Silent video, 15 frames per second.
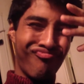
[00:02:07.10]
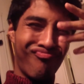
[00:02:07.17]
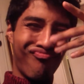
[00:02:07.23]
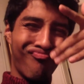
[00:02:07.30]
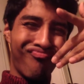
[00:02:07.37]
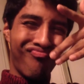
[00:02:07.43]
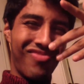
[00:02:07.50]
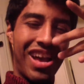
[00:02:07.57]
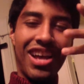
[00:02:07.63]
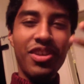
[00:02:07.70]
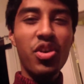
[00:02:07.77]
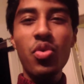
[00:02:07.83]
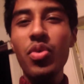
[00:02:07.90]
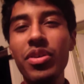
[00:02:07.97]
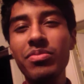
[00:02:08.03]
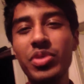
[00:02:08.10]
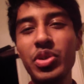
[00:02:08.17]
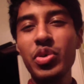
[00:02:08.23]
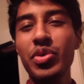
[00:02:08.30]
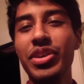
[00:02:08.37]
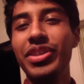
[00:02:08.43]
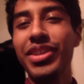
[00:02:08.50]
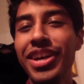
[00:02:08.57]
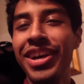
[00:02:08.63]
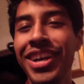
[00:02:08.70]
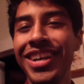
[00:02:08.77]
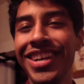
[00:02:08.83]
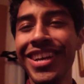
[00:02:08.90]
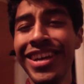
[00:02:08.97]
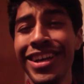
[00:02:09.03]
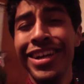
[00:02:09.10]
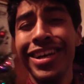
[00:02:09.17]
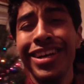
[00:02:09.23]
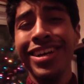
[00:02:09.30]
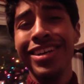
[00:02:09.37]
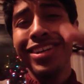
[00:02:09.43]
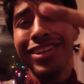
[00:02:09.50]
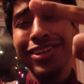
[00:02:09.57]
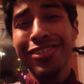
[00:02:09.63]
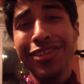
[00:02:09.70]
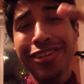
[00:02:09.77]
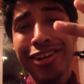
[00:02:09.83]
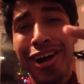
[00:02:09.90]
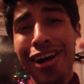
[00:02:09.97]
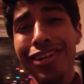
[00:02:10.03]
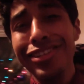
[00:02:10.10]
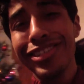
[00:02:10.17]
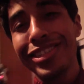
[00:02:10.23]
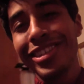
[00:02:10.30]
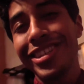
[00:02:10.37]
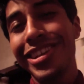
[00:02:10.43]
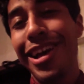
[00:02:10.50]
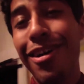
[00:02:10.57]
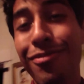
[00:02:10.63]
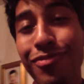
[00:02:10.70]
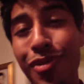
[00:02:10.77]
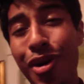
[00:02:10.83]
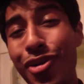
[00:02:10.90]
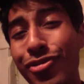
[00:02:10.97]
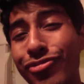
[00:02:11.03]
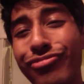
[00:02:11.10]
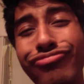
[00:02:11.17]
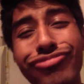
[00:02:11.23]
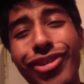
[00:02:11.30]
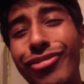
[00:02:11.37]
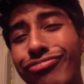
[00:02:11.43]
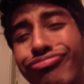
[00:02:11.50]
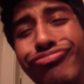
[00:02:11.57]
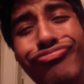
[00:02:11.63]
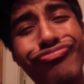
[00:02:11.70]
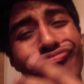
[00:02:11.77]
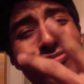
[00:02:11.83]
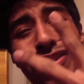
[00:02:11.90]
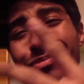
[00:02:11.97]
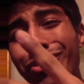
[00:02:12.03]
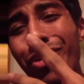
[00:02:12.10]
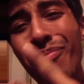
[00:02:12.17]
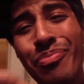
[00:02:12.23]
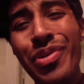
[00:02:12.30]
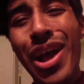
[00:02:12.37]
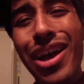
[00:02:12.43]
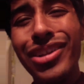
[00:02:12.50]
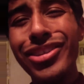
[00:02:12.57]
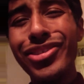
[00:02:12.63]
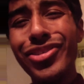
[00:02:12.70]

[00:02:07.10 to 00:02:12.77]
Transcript: I don't know what I'm doing. You're a college kid now, bro. I'm so proud of you.